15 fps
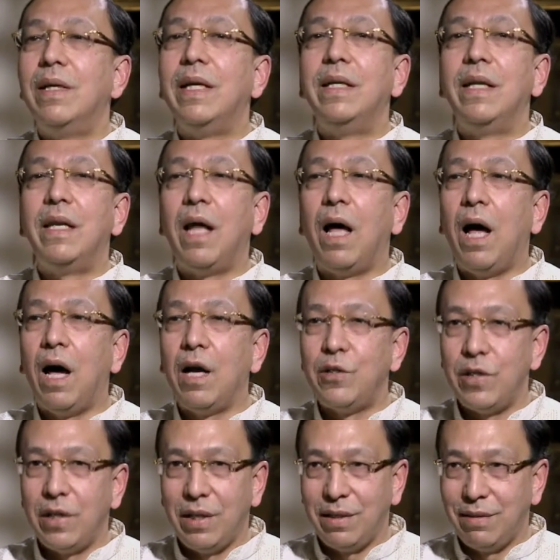in a
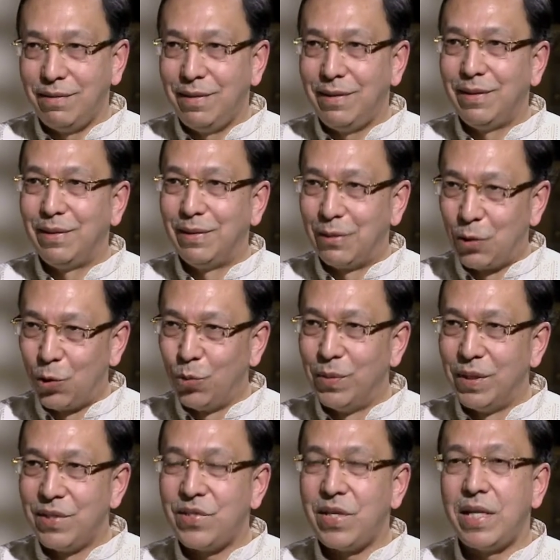larger
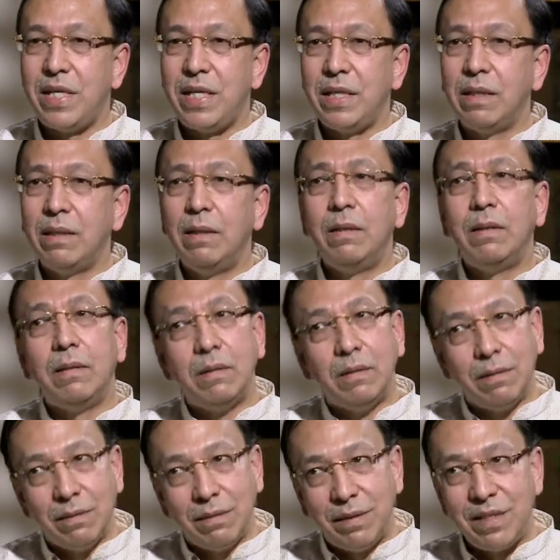global setting.
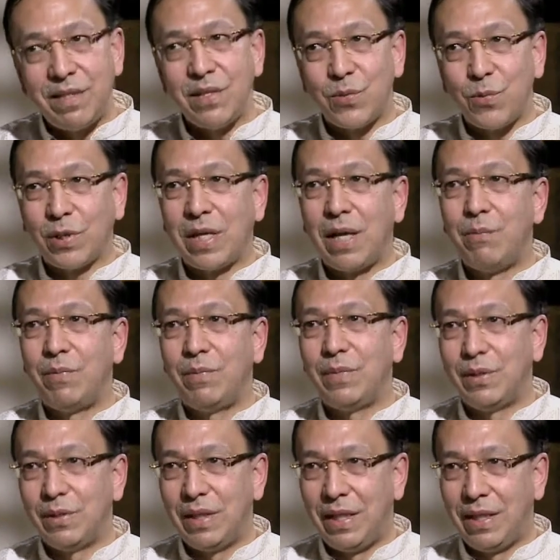This is what I'm
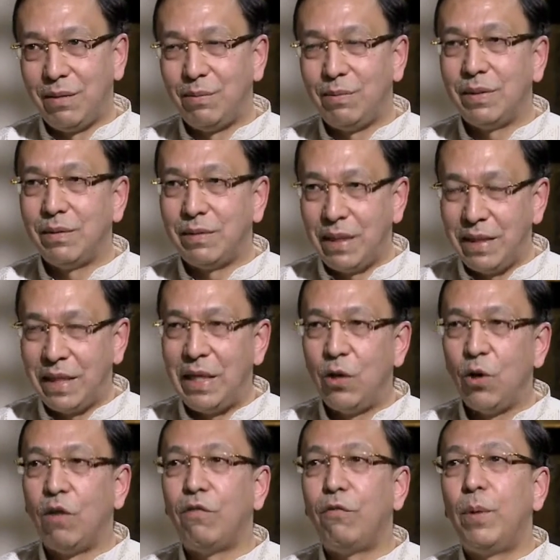
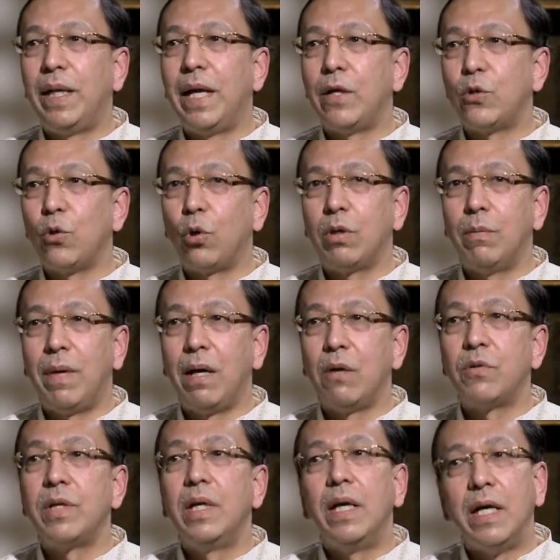thinking of when I talk
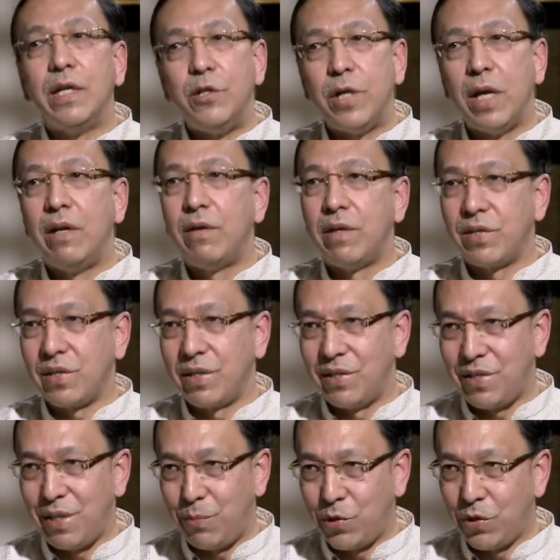about a generous
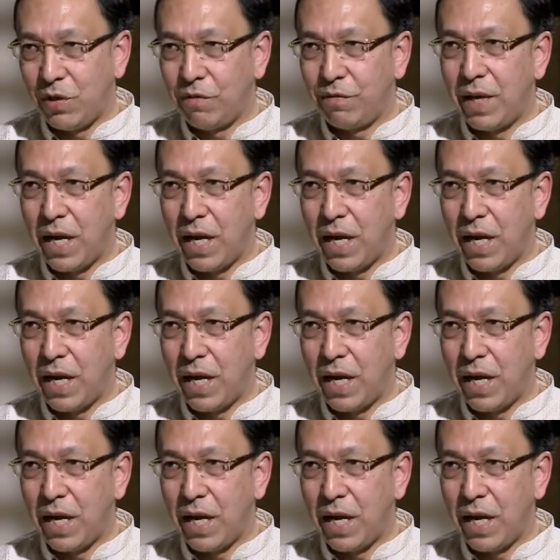conception of